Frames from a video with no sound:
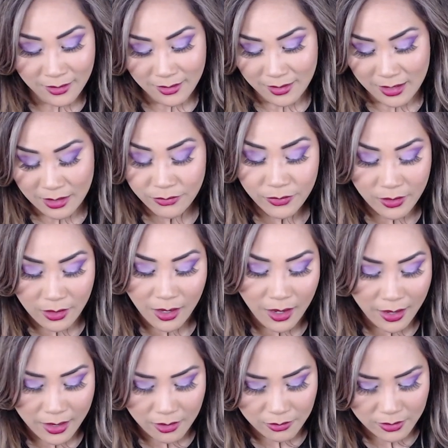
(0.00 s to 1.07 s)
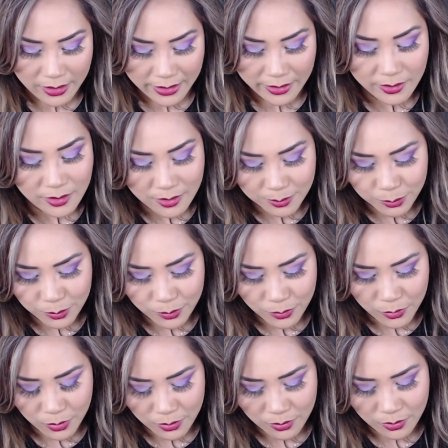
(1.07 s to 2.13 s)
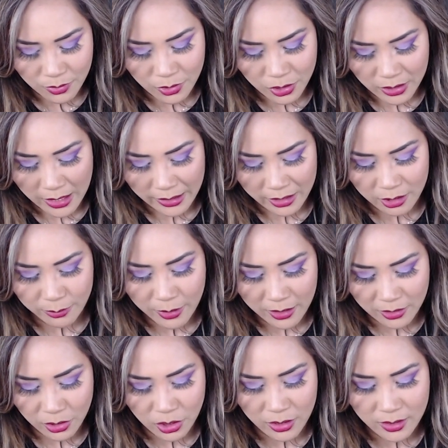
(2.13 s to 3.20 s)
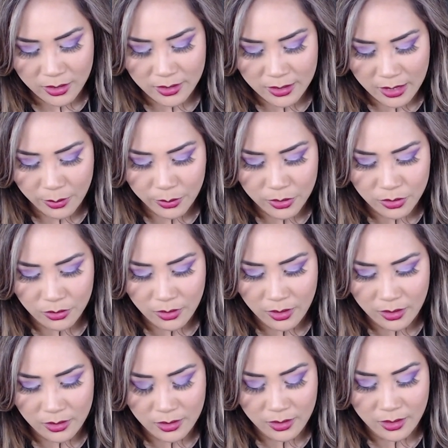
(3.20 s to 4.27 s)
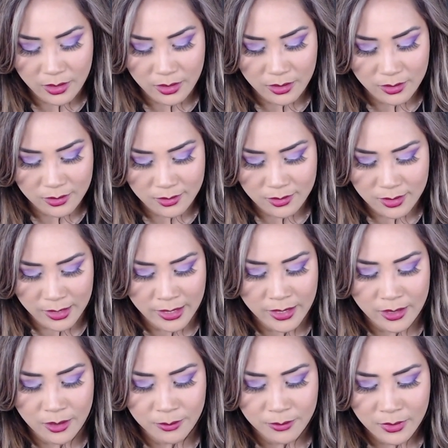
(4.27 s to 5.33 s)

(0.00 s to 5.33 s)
I forgot how nice Jack in the Box chicken sandwich looked, because damn.